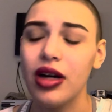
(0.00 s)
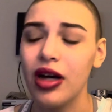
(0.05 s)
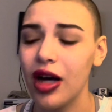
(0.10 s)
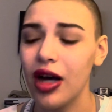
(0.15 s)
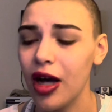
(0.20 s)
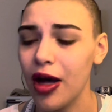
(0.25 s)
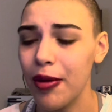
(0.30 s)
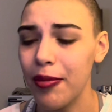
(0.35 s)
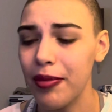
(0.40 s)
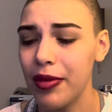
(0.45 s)

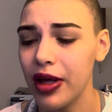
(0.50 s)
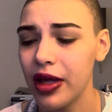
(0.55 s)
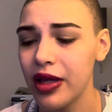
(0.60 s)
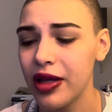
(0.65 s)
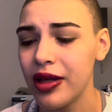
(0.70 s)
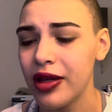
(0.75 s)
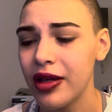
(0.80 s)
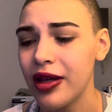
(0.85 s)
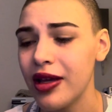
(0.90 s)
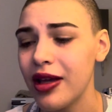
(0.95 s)

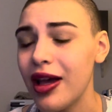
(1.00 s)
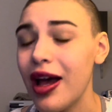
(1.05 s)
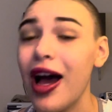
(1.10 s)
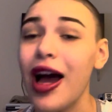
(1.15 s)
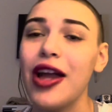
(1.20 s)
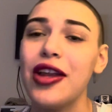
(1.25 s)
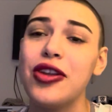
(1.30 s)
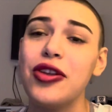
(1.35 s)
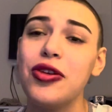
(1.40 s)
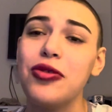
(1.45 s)

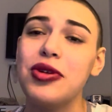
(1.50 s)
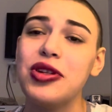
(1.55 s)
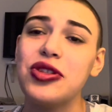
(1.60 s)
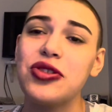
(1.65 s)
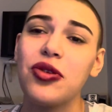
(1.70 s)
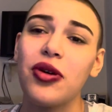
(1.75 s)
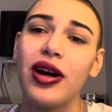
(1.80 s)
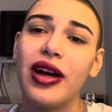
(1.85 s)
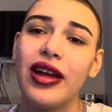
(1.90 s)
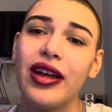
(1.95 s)
I do
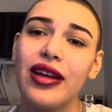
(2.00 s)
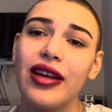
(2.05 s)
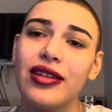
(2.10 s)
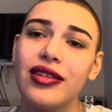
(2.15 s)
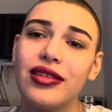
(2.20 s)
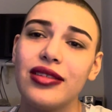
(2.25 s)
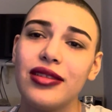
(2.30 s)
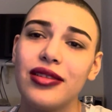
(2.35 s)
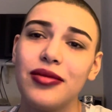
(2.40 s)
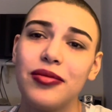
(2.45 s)
enjoy
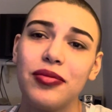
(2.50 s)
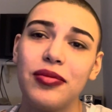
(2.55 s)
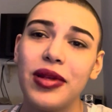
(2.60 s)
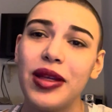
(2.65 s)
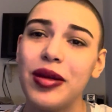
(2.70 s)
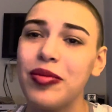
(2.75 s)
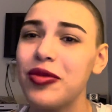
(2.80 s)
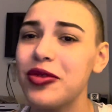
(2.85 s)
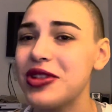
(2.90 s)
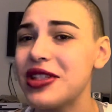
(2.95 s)

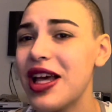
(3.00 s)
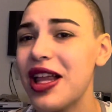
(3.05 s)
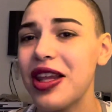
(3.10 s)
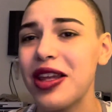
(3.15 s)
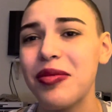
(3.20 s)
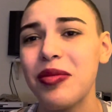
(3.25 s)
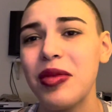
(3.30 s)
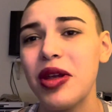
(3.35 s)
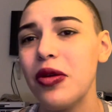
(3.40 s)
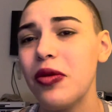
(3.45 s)
people telling
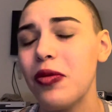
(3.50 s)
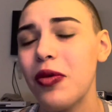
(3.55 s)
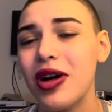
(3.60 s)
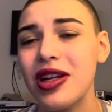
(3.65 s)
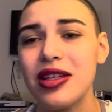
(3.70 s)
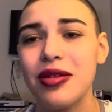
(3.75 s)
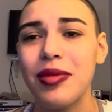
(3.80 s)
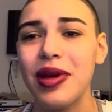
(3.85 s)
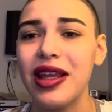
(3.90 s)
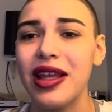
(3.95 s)
me what
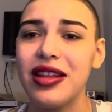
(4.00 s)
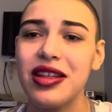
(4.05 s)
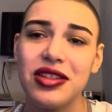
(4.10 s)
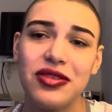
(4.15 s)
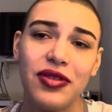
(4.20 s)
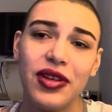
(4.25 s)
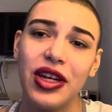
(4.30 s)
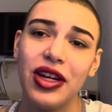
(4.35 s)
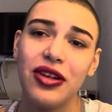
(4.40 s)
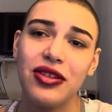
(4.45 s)
to make these
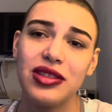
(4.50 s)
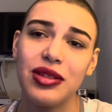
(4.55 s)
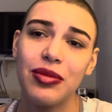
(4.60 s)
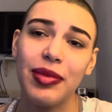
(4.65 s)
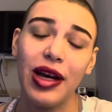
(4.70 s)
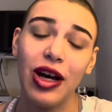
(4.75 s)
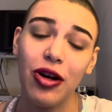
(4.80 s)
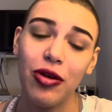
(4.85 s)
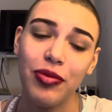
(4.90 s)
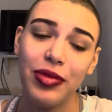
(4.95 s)
videos
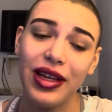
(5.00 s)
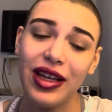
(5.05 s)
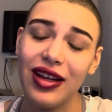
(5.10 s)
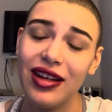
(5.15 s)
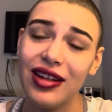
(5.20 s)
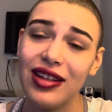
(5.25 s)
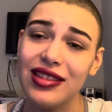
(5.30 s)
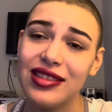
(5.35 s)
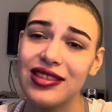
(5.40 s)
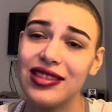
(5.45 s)
about,
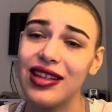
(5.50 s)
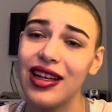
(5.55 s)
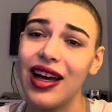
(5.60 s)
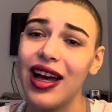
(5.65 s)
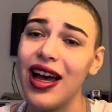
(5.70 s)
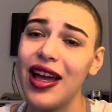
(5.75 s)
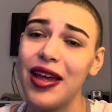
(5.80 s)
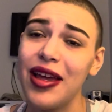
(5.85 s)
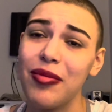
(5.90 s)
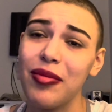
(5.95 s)
because
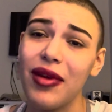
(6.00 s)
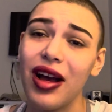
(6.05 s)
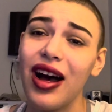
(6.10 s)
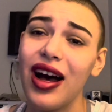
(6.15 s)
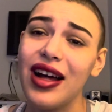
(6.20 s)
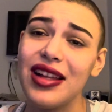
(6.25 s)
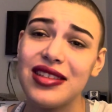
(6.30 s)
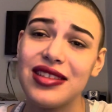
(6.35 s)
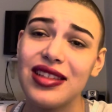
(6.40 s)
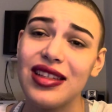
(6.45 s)
I am
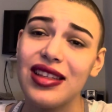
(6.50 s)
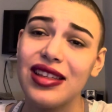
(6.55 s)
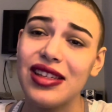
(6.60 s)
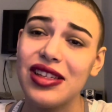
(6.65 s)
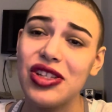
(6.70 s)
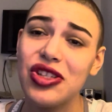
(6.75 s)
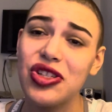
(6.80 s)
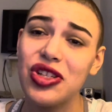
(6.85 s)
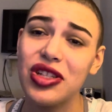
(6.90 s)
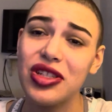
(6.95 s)
constantly
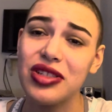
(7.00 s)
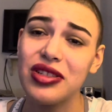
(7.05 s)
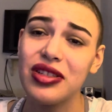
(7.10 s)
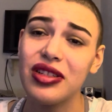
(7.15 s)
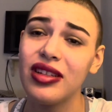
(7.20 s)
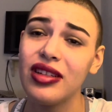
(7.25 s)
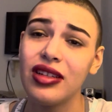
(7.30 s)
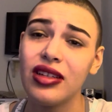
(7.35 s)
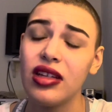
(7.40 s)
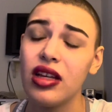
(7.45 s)
just
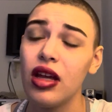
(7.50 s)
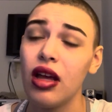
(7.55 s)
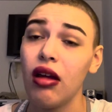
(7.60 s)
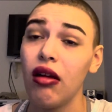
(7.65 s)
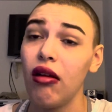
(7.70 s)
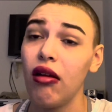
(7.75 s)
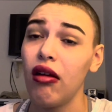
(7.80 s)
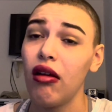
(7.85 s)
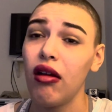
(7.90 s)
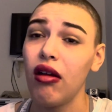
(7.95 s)

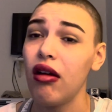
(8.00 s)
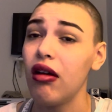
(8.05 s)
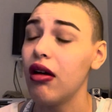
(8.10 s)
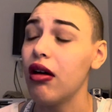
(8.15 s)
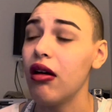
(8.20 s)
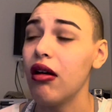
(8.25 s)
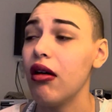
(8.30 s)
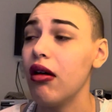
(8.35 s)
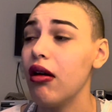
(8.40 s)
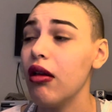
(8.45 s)

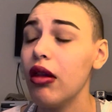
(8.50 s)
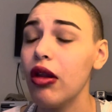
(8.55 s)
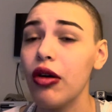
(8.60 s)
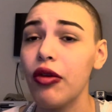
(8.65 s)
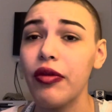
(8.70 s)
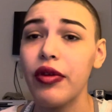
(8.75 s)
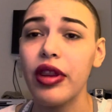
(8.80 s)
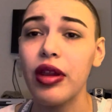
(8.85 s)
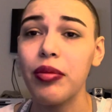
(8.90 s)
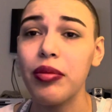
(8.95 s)
all
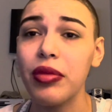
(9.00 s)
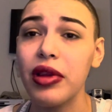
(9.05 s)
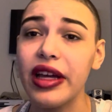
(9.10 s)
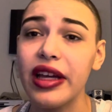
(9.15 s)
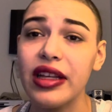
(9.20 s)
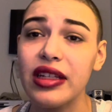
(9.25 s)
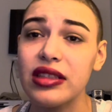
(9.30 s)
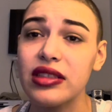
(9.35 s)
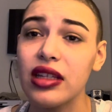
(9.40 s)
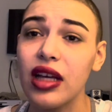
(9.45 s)
over the
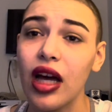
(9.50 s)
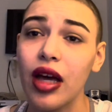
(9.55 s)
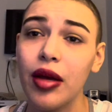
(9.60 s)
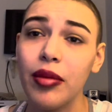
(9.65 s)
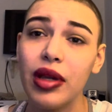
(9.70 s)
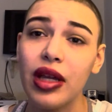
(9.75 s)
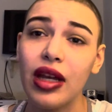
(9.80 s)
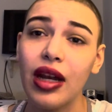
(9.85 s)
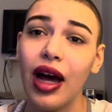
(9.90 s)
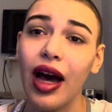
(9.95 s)
place. I
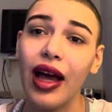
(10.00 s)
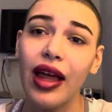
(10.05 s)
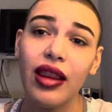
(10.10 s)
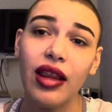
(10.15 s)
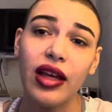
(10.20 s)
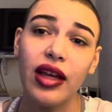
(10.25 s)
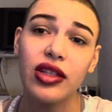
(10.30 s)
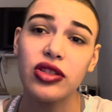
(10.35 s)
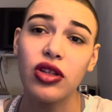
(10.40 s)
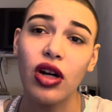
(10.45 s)
mean, I
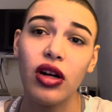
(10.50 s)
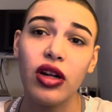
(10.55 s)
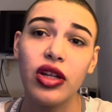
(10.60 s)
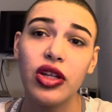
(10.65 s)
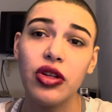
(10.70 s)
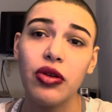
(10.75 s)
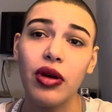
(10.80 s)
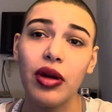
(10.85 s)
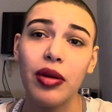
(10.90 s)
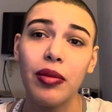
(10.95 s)
like started
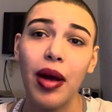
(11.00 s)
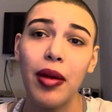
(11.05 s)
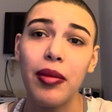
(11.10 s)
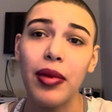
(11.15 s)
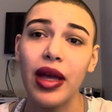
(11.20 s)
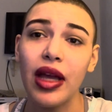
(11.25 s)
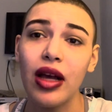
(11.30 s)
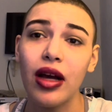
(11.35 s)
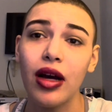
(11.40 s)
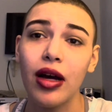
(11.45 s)
doing my
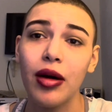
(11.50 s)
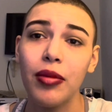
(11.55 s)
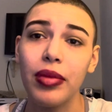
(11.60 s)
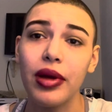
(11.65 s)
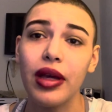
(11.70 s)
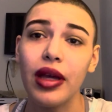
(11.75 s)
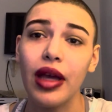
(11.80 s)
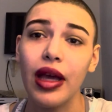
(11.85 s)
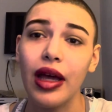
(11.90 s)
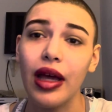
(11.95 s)
makeup
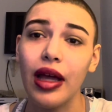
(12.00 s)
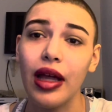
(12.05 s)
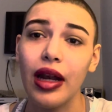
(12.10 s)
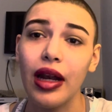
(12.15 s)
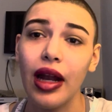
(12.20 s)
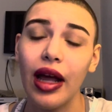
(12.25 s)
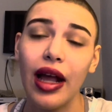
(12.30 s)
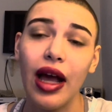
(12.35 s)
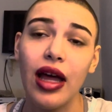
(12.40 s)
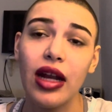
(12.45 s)
and
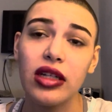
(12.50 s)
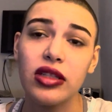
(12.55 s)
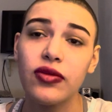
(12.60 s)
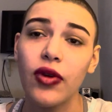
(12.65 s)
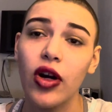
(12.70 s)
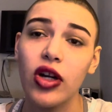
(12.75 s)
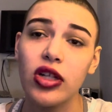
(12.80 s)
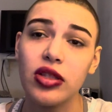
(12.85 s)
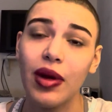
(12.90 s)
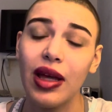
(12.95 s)
I got as
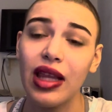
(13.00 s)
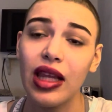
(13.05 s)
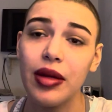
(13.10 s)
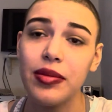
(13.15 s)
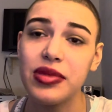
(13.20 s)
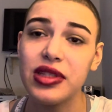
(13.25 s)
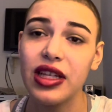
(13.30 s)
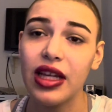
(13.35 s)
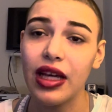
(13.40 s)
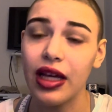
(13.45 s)
far as my
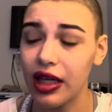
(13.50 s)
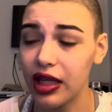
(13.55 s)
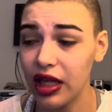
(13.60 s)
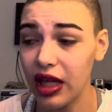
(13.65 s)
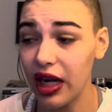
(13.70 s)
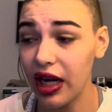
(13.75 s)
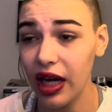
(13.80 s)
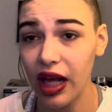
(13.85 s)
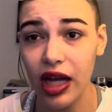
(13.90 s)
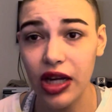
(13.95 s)
lipstick, and then
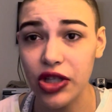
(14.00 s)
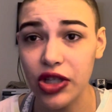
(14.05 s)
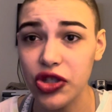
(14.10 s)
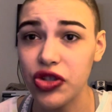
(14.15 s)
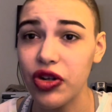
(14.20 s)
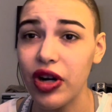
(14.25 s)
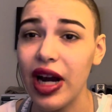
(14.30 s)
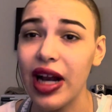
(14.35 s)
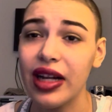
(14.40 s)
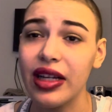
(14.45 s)
I got
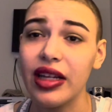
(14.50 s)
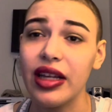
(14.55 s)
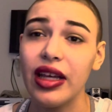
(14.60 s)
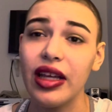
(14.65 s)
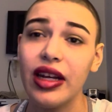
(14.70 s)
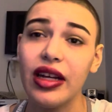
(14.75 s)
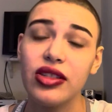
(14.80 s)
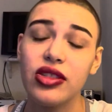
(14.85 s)
distracted.